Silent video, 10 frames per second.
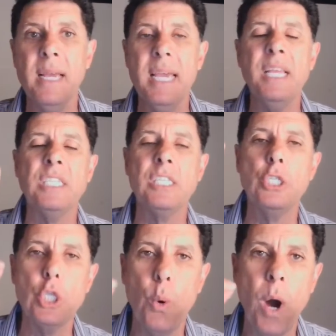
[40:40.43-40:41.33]
It's
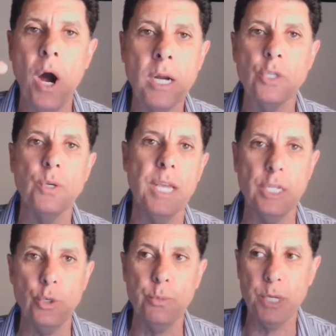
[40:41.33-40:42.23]
so hard to
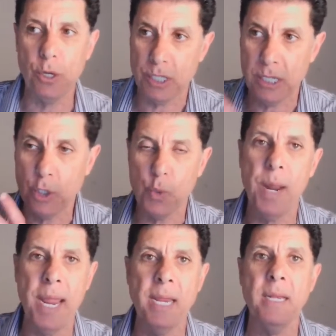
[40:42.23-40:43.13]
get to because the
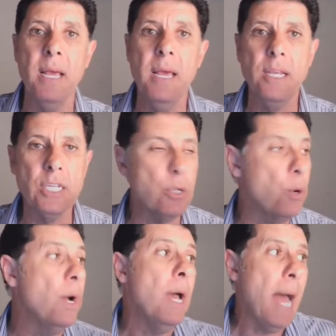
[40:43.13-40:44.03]
terrain is so.